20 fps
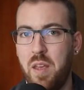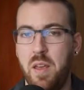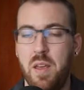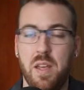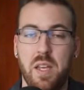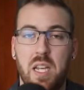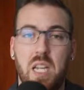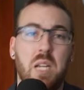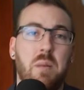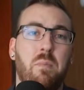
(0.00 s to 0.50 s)

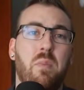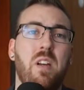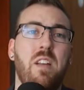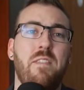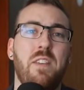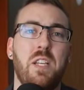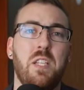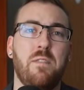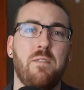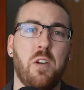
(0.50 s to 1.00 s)
In
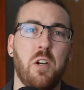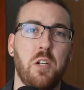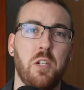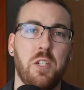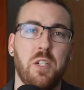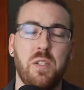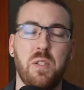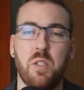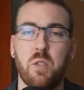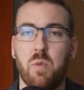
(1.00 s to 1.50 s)
previous
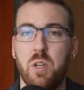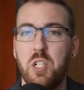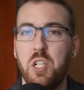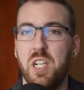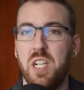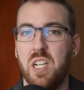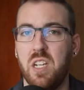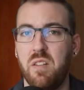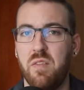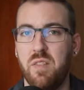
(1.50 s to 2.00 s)
versions,
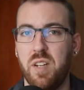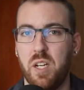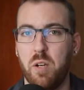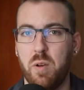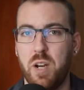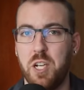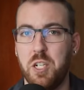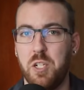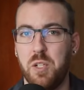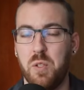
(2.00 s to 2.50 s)
switching
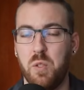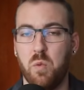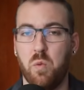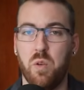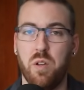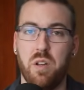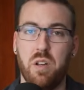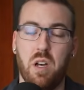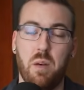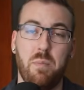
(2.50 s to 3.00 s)
configurations
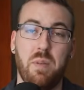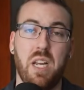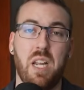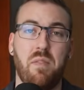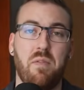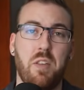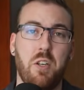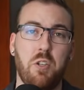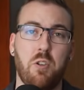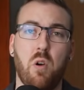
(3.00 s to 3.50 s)
would
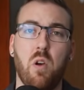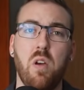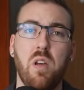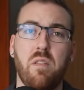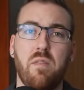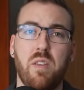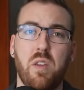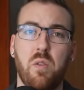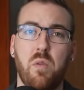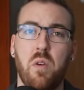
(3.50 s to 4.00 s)
update the
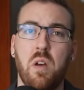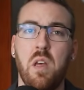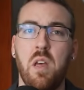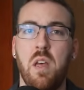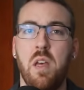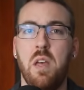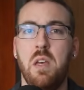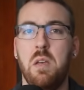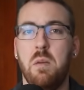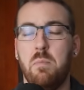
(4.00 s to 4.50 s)
drawing view,
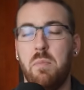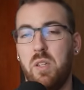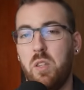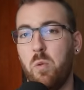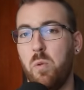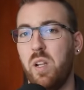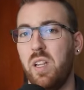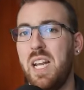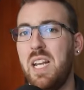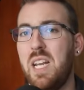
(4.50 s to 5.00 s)
but
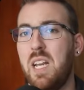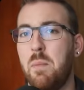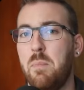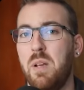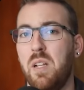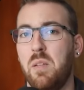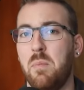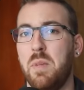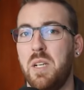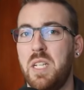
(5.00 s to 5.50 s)
the related
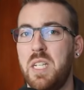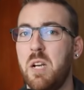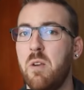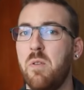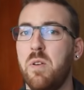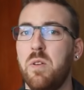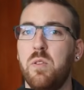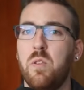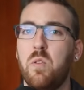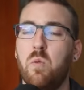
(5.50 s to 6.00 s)
bill of
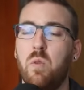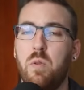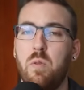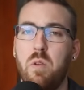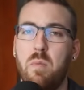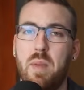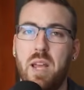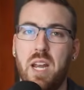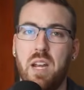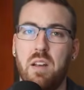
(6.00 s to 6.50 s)
materials would
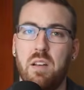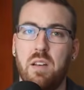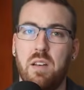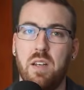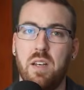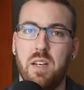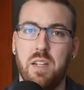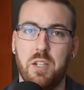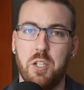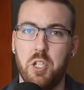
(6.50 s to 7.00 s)
remain
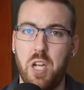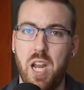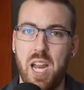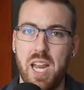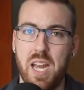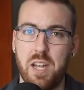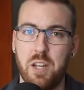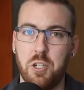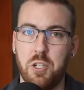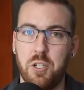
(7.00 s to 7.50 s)

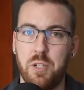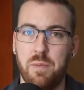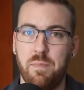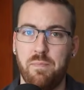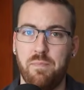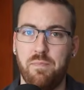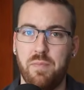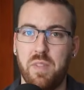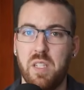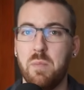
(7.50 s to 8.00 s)
unchanged.
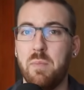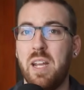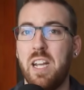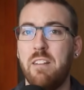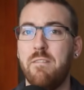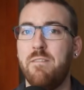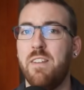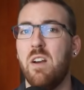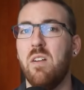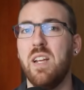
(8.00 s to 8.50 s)
And this made
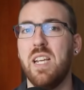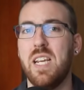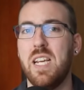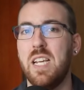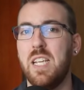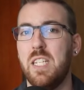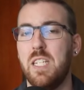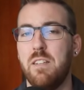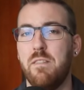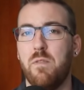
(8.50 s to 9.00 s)
it very
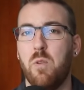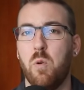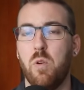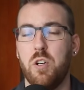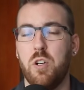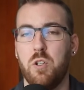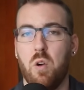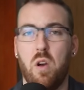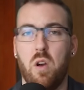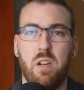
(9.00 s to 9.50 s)
easy for
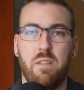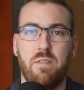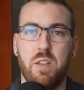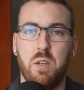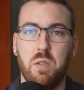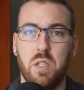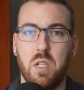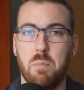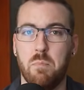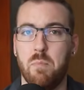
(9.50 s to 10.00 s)
drawing
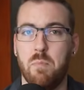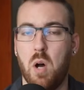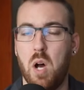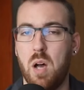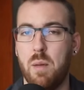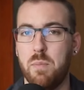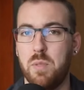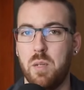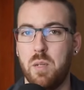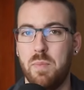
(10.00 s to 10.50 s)
views and
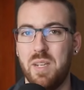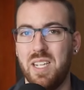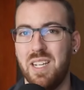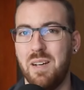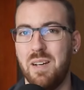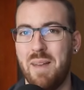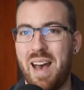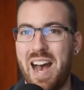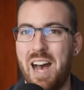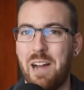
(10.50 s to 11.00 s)
BOMs to
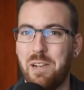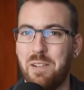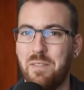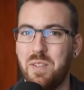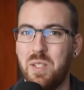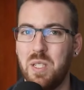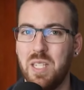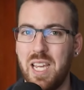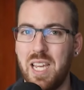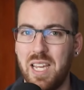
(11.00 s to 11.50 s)
become out of
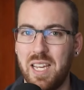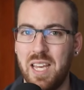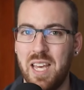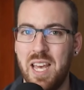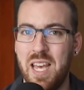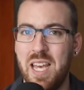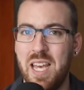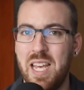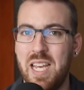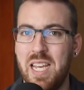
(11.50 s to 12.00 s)
sync,
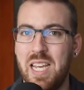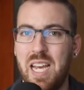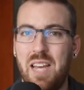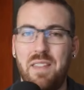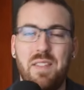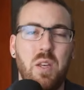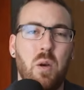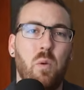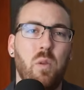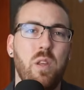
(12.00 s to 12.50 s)

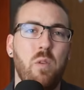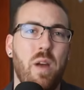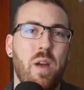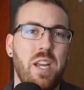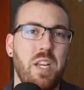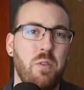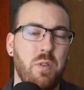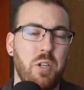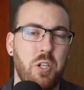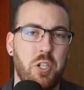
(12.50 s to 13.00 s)
and the only
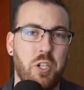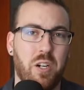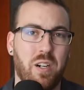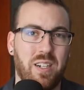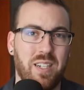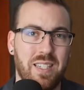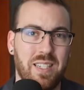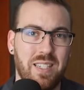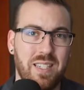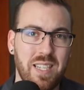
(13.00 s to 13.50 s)
way to ensure
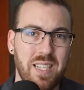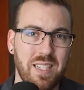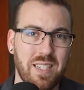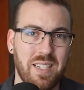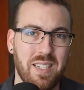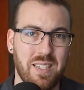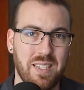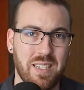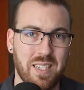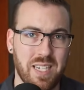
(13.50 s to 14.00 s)

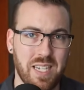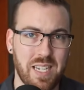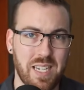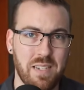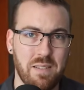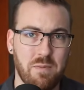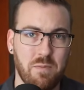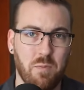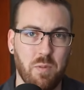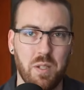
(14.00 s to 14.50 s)

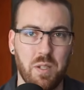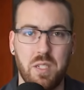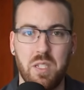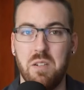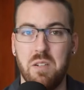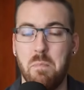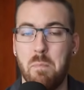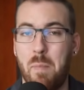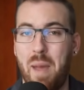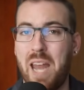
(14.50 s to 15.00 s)
consistency was
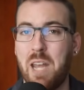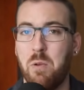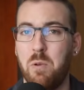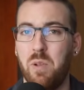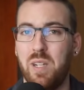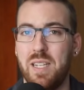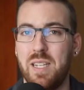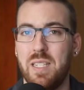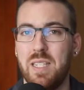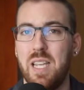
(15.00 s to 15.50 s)
to
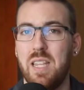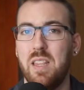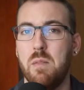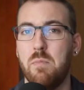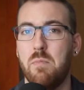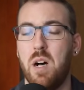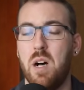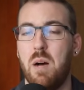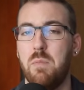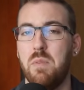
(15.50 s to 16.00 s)
manually set the
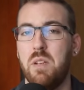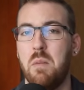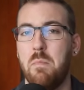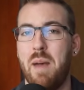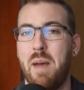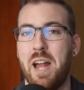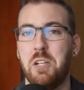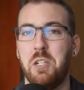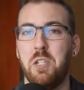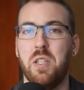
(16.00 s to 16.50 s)
BOM to
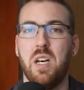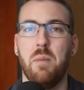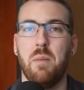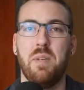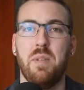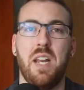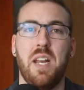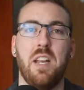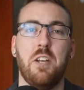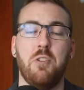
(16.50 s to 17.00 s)
match the
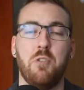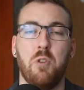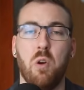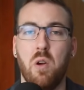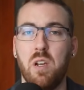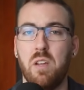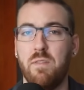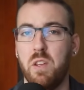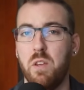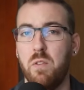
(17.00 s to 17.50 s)
updated
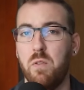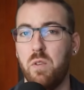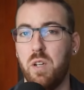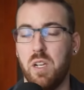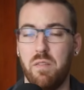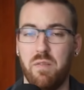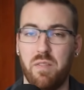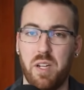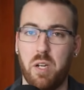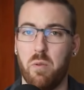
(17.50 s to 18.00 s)
drawing view
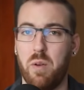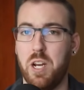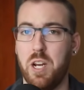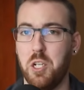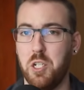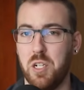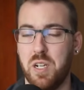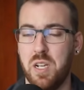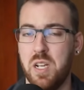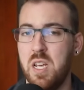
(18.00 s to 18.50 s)

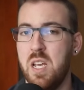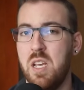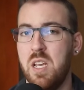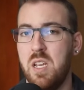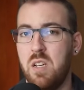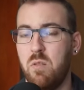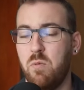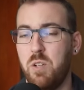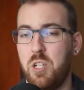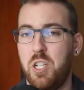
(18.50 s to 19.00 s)
configuration,
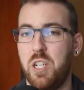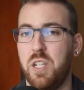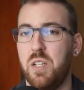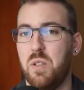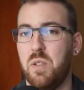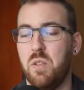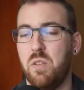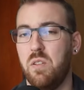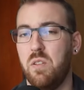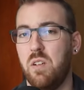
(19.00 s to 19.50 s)
which
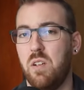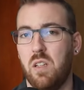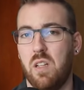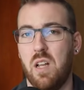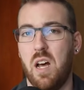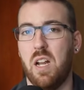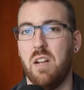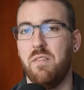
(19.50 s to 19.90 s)
is a lot of